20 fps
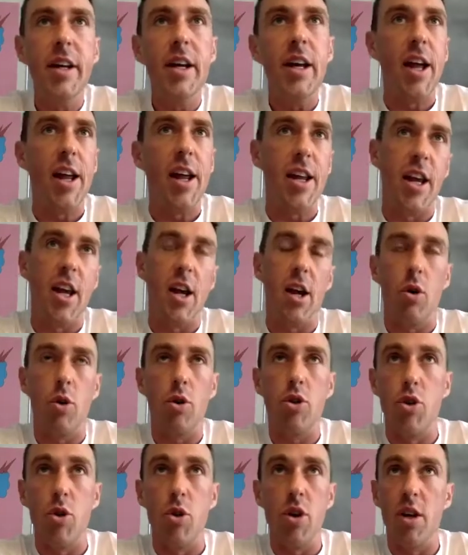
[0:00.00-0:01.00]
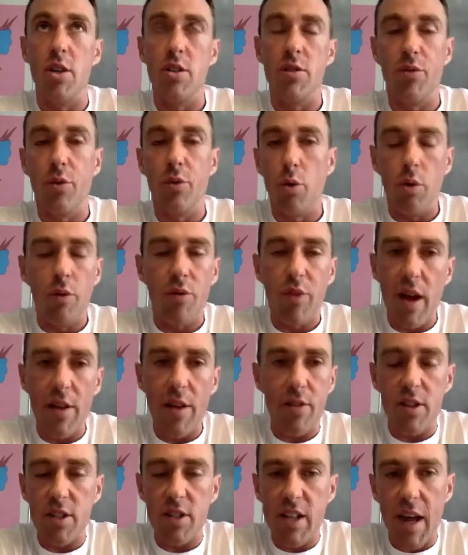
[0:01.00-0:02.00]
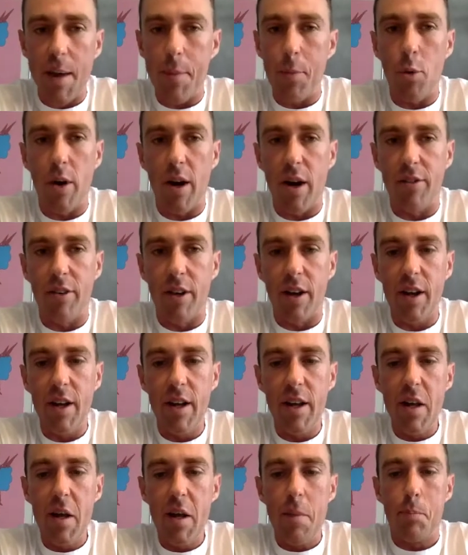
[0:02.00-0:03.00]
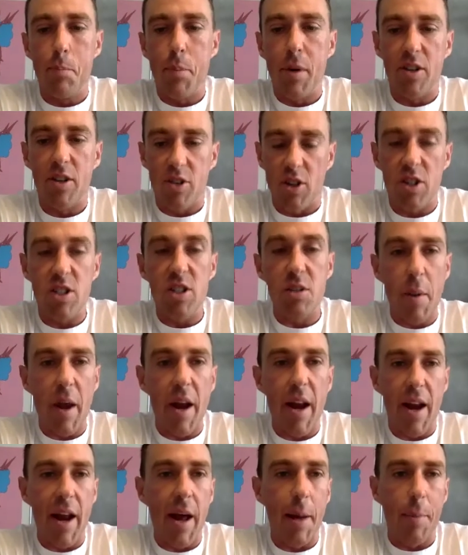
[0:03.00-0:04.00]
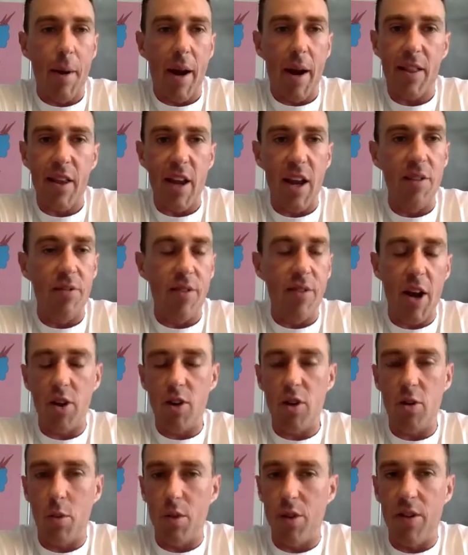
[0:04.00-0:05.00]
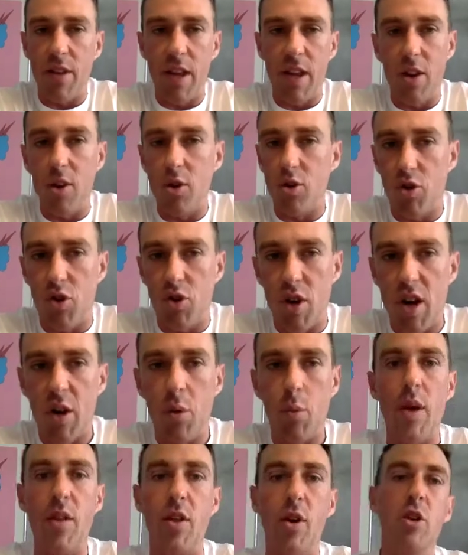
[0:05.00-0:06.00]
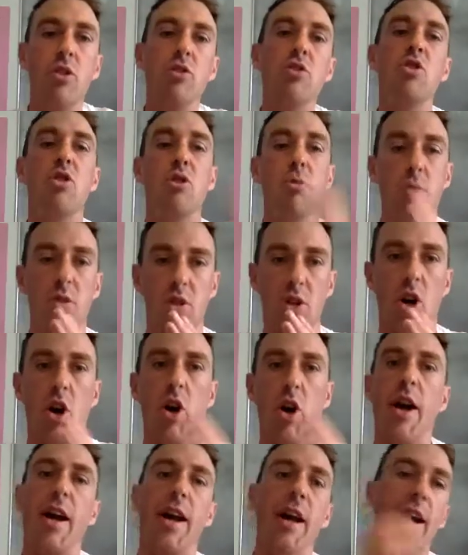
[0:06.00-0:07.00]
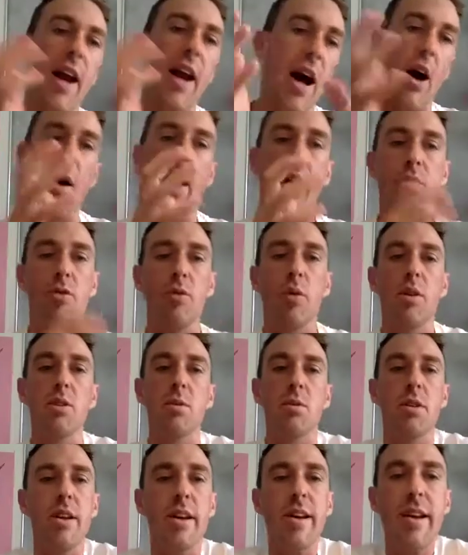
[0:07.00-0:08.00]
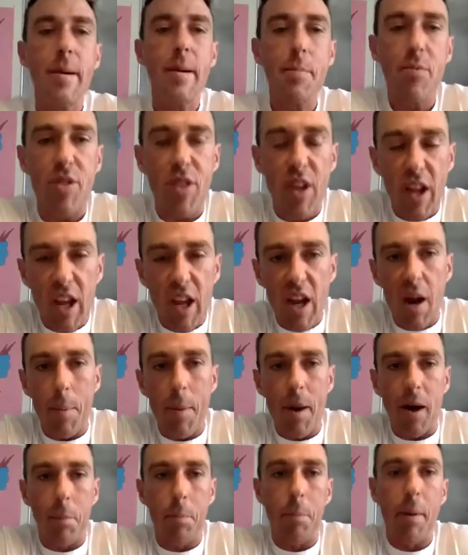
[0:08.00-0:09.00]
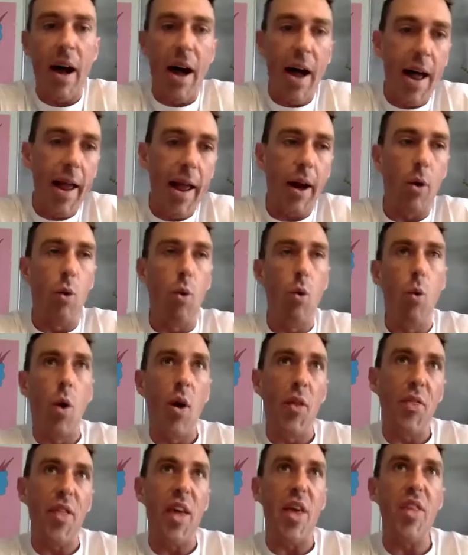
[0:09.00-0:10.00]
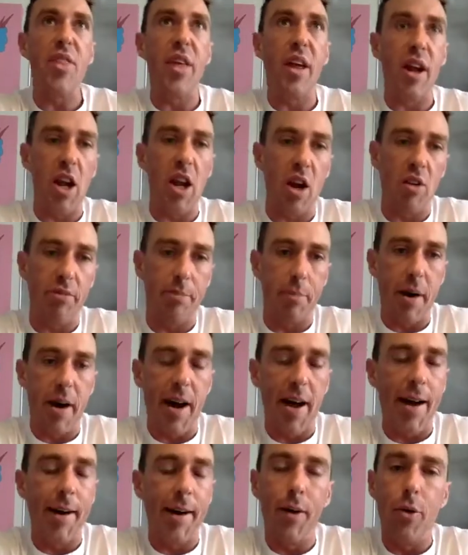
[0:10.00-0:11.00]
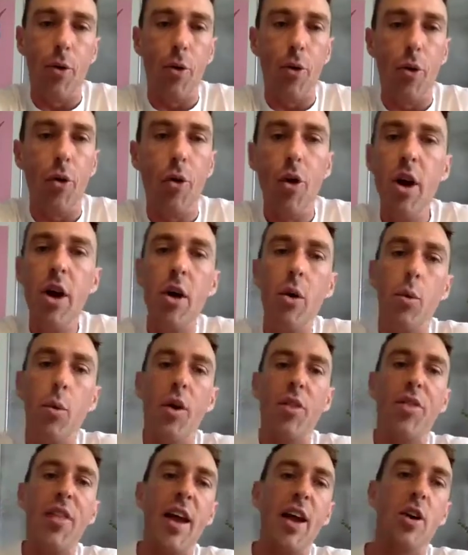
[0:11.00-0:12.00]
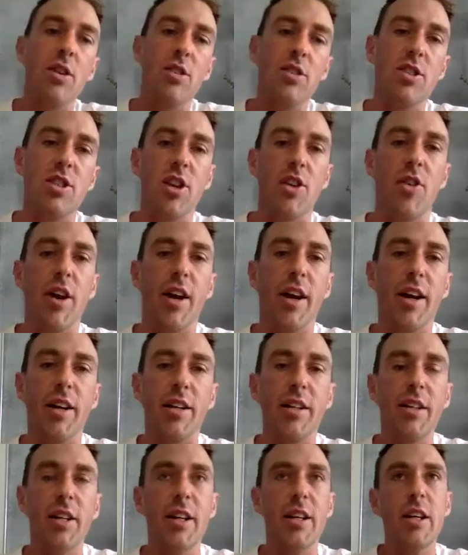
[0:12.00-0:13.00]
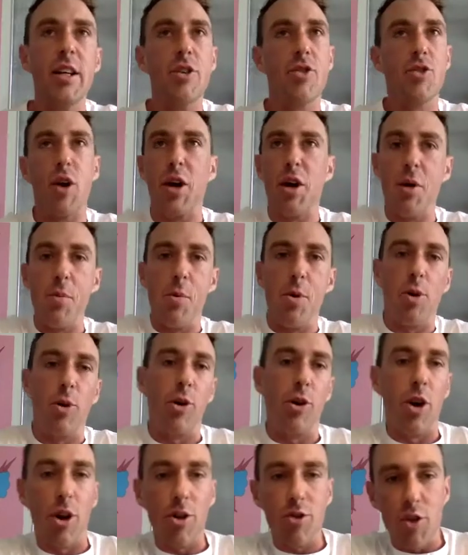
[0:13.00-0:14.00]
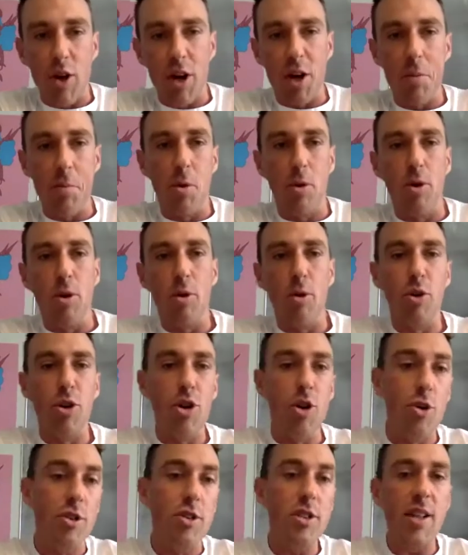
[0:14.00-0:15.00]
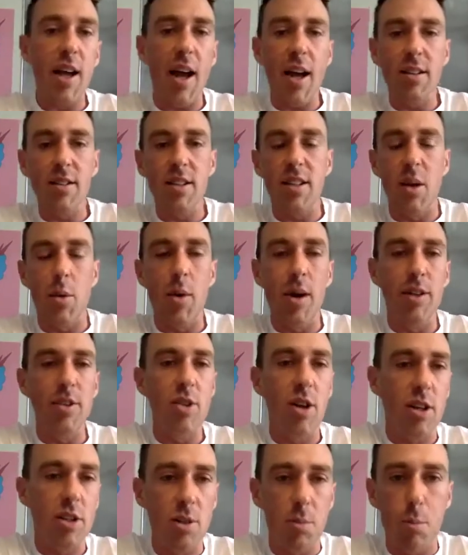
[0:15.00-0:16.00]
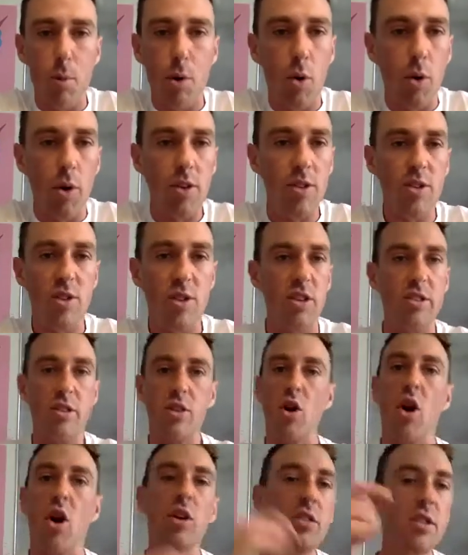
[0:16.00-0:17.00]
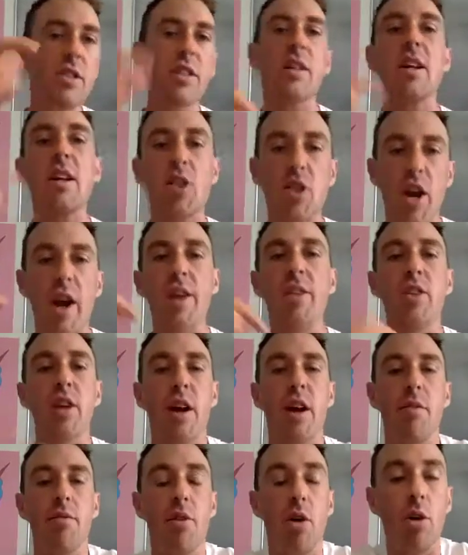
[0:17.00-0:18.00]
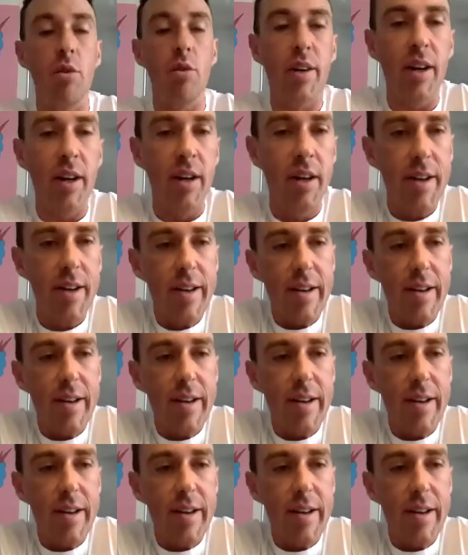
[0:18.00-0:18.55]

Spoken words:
a year or 2 years or 4 or 5 years time or whatever, but it's just sped it up. Like the innovation within the industry and where the consumers are going and how everyone's thinking about buying or what they're thinking of buying or what they're considering drinkable or not drinkable or new styles that they're willing to explore is just constantly changing and evolving.